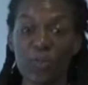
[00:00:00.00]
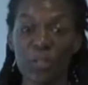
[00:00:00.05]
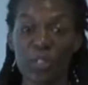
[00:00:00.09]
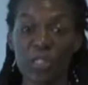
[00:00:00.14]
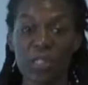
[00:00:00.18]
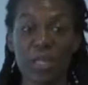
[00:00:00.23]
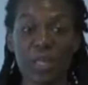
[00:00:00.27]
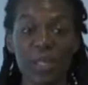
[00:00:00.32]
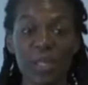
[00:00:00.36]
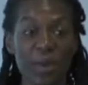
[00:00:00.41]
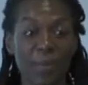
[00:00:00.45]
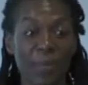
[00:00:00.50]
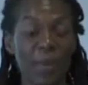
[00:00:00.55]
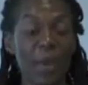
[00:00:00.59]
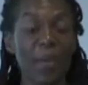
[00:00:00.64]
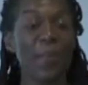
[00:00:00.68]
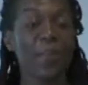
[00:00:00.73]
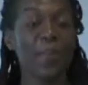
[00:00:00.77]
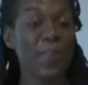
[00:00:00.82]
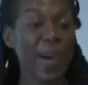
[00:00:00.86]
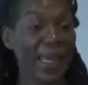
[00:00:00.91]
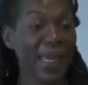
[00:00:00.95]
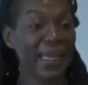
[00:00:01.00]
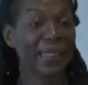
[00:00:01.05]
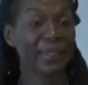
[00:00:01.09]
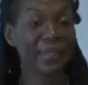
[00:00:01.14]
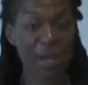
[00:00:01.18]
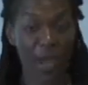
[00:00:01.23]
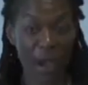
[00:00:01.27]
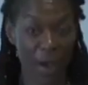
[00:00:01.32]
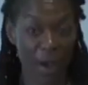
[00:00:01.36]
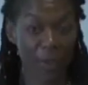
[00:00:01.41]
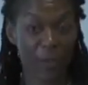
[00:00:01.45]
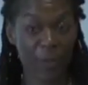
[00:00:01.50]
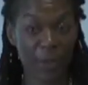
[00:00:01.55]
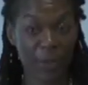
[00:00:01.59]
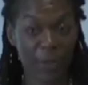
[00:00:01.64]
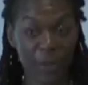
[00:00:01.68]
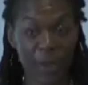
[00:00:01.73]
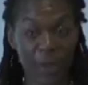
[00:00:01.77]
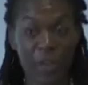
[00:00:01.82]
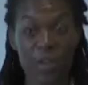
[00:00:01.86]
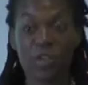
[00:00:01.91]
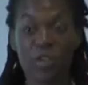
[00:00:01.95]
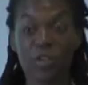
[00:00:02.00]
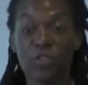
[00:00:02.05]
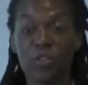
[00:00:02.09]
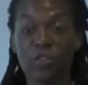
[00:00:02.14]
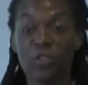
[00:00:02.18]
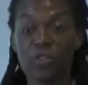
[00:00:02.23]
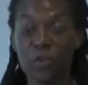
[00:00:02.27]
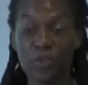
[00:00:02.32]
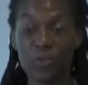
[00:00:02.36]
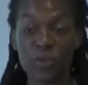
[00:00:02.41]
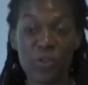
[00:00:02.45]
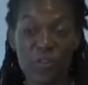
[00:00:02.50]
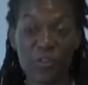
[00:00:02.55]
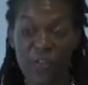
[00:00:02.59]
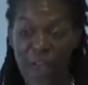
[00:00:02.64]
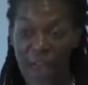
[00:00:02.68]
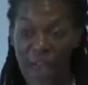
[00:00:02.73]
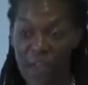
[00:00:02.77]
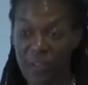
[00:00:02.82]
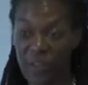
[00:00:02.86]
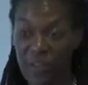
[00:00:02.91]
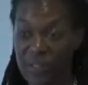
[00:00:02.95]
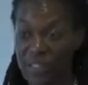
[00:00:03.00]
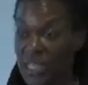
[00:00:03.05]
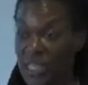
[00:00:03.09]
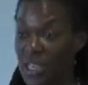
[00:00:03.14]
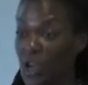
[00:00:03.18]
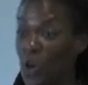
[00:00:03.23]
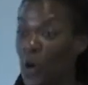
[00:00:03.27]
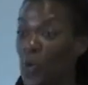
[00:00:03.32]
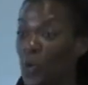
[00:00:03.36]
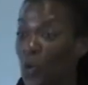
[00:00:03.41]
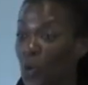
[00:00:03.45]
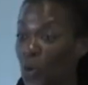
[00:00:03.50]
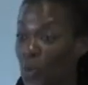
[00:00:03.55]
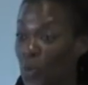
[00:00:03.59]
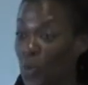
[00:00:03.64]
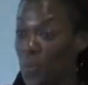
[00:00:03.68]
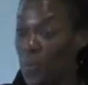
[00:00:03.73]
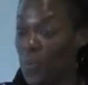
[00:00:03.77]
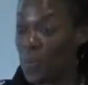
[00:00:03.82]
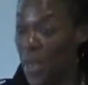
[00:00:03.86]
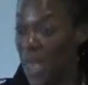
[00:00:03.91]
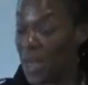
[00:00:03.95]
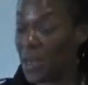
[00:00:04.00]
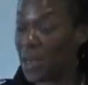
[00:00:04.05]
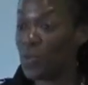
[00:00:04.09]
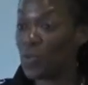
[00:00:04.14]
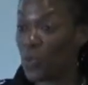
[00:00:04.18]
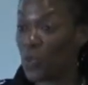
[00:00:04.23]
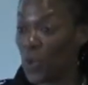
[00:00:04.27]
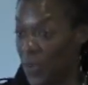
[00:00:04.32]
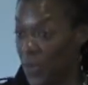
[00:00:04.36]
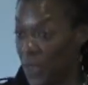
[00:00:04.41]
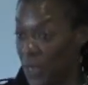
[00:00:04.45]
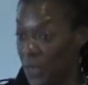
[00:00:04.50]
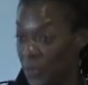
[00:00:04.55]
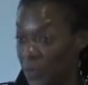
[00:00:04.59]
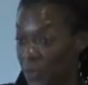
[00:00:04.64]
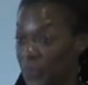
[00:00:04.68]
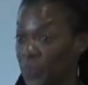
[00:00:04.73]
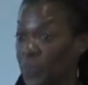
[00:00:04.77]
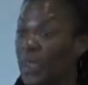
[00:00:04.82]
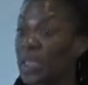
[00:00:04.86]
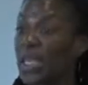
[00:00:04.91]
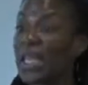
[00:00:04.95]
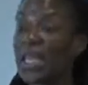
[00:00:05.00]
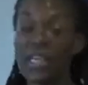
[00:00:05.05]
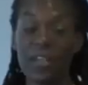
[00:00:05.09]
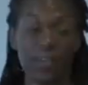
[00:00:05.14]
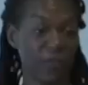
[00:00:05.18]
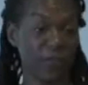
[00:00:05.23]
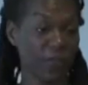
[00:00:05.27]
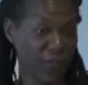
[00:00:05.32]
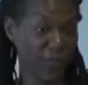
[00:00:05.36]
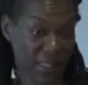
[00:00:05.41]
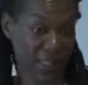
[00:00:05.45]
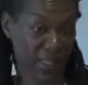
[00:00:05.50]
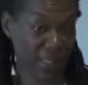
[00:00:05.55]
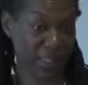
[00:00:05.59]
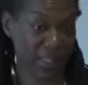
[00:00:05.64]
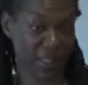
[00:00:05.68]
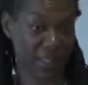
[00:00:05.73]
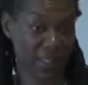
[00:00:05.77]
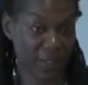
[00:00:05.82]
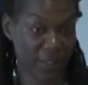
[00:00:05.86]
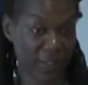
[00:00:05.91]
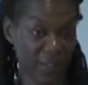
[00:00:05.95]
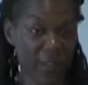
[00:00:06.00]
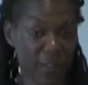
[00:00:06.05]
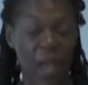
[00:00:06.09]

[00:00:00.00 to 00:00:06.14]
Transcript: British Columbia mic'd up junior faculty who were men and women in physics.